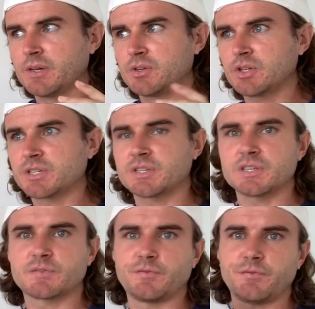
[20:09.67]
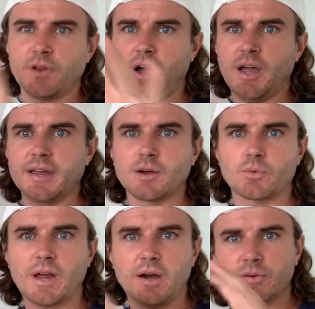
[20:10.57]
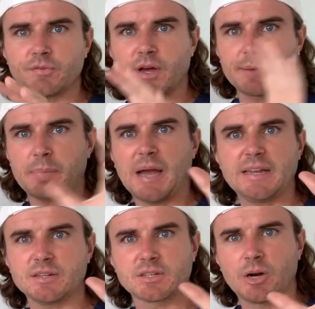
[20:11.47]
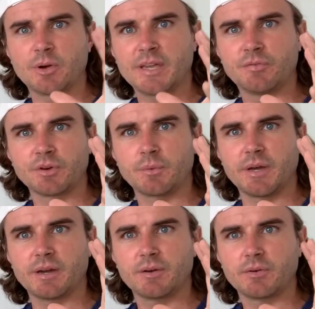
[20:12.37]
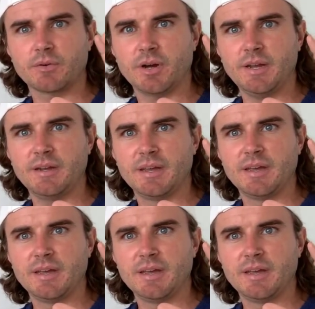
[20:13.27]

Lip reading: just this flying around of like paint going everywhere, right?